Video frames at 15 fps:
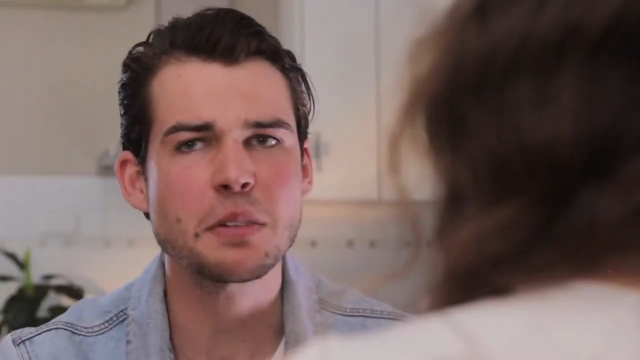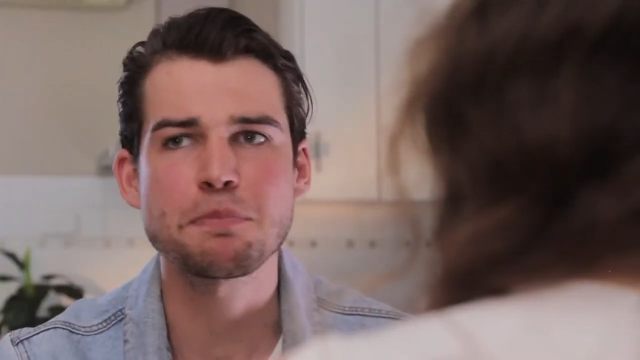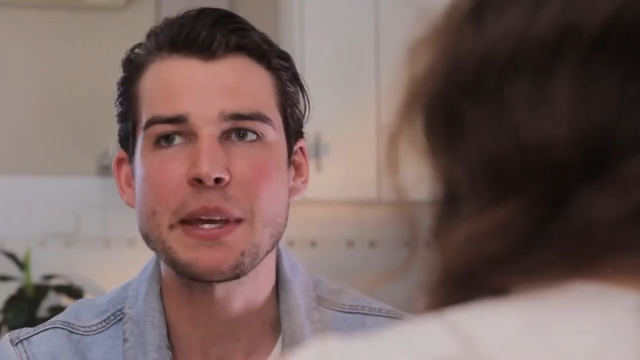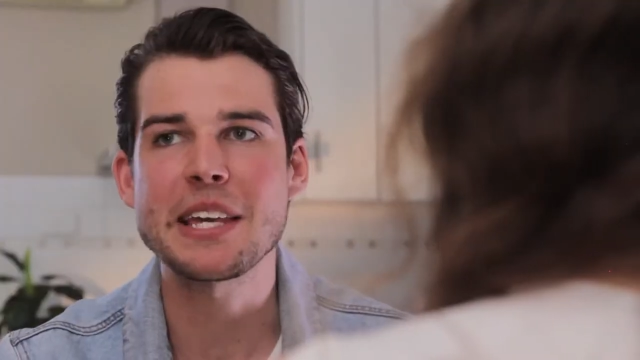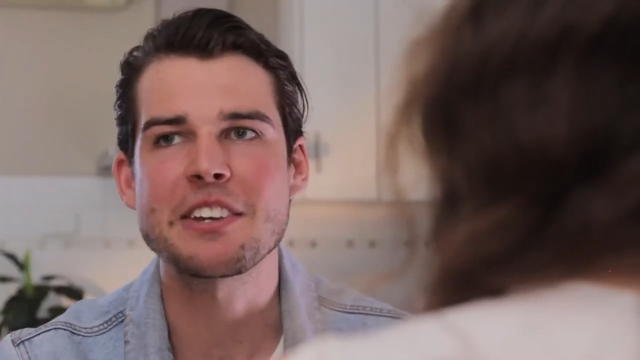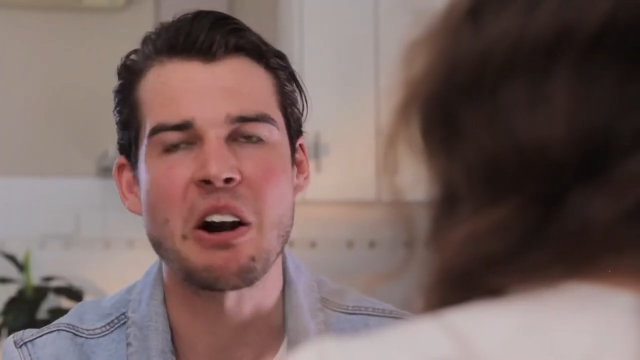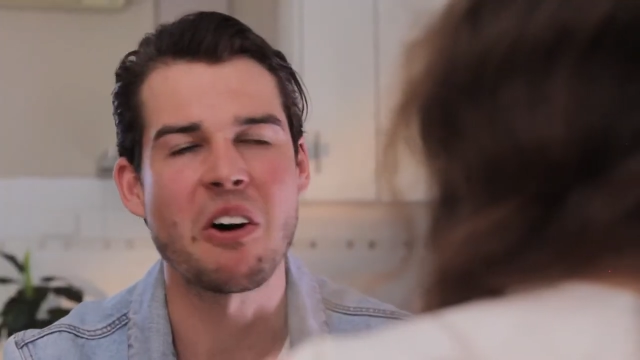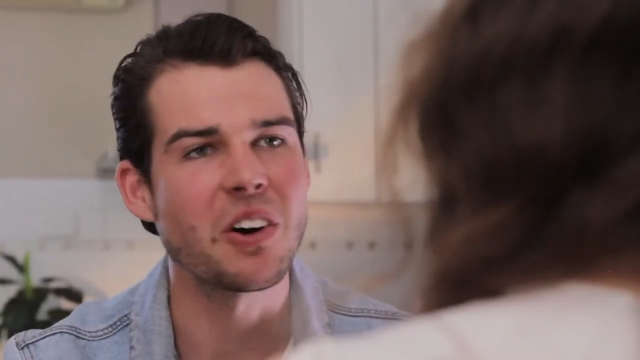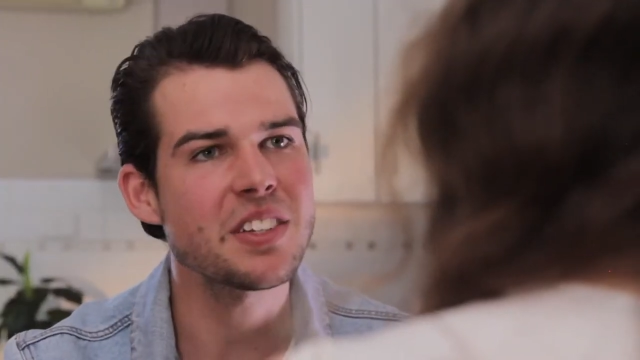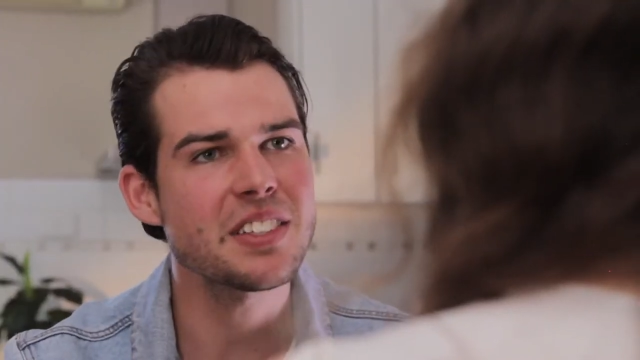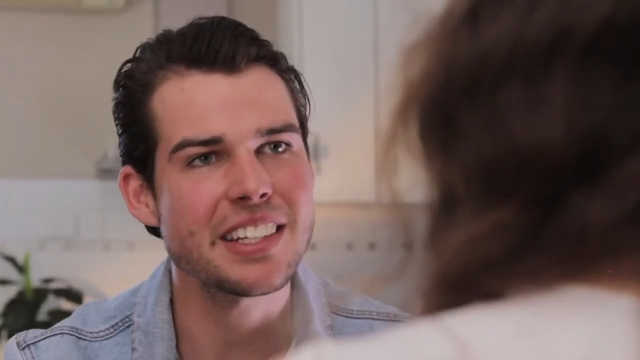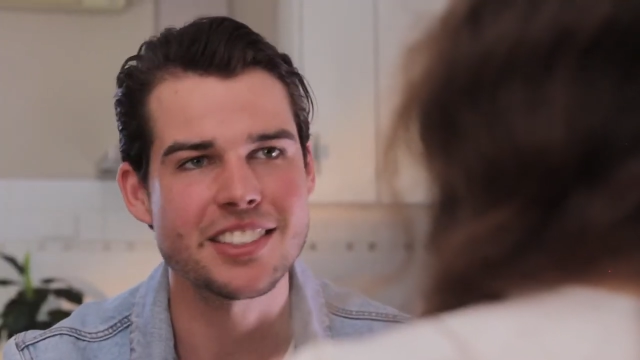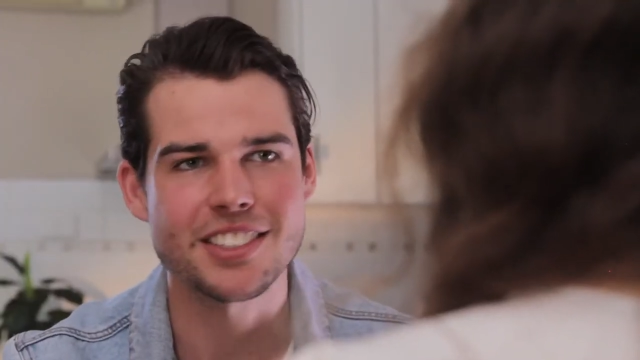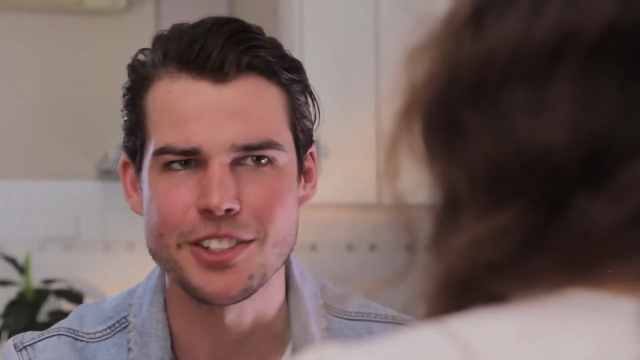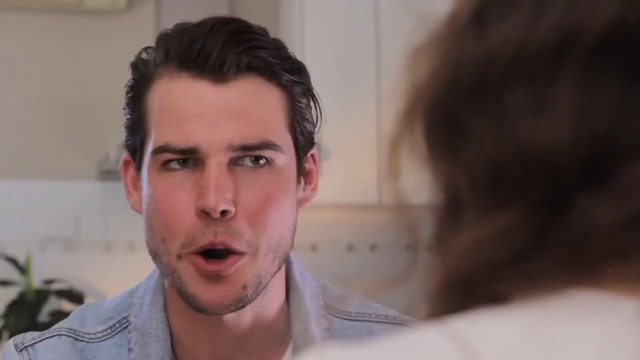because
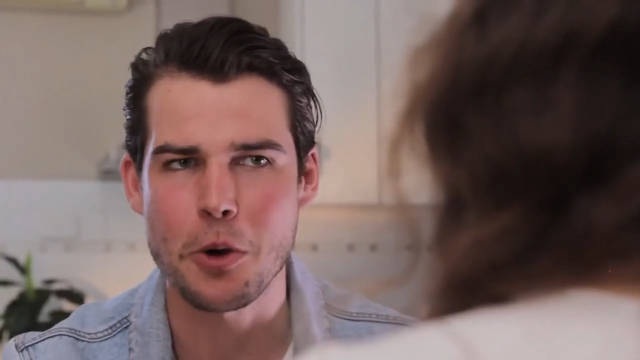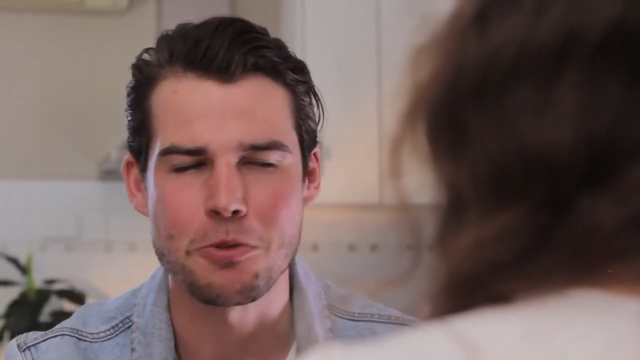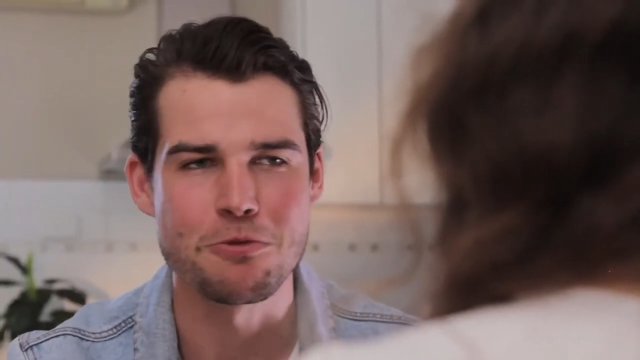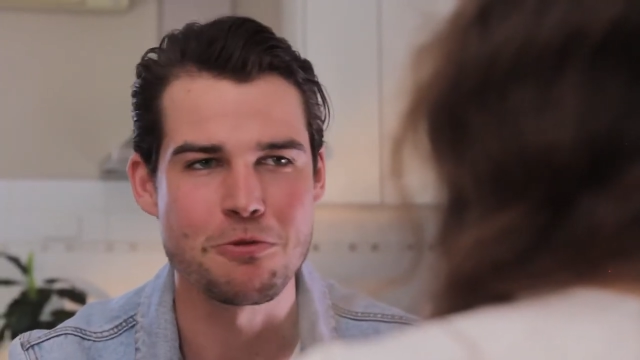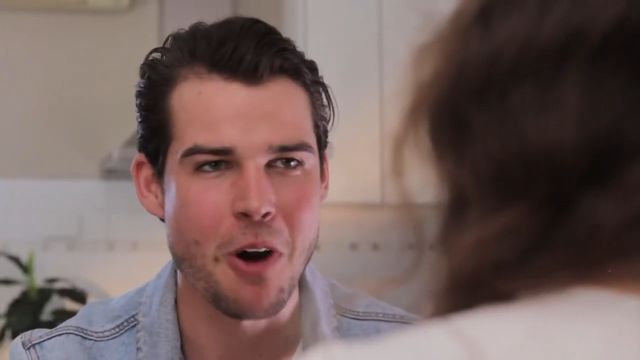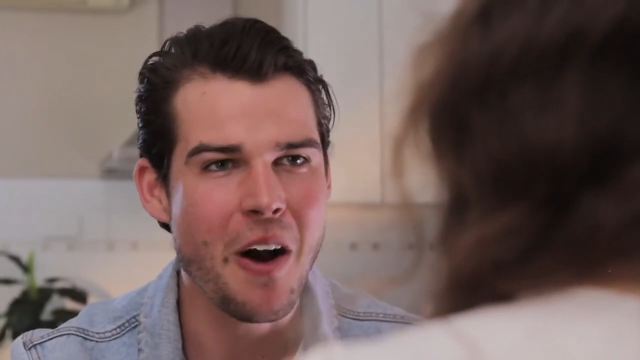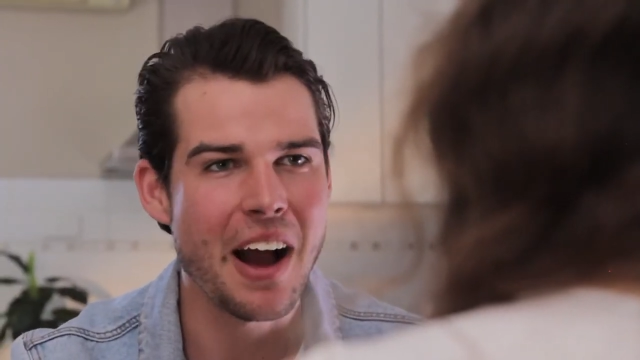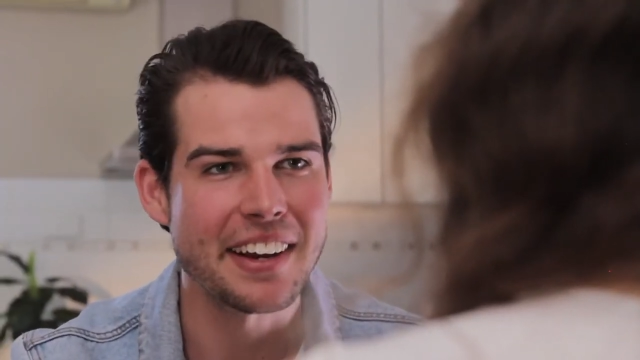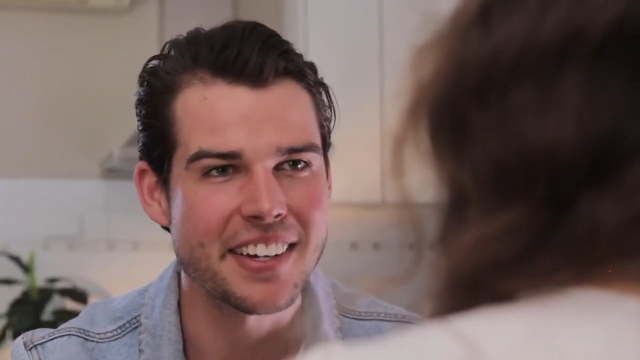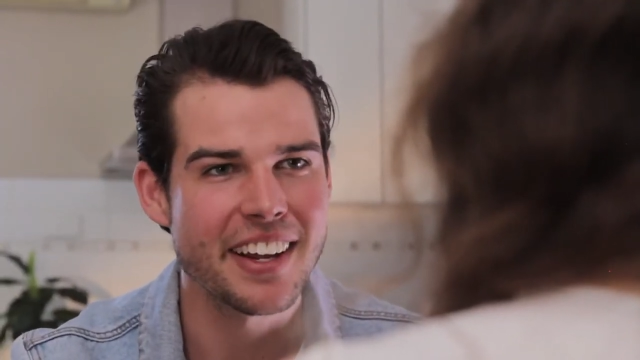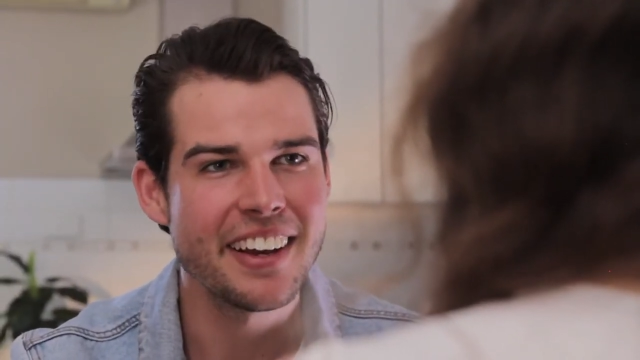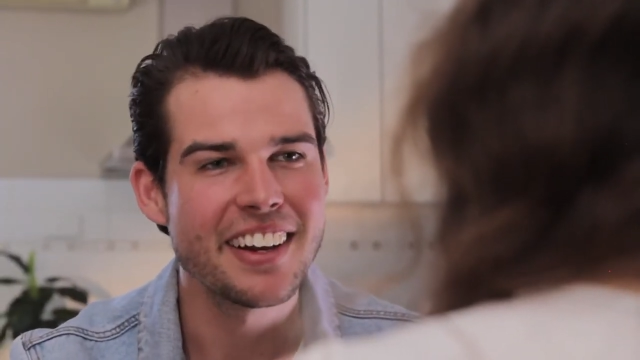it's not right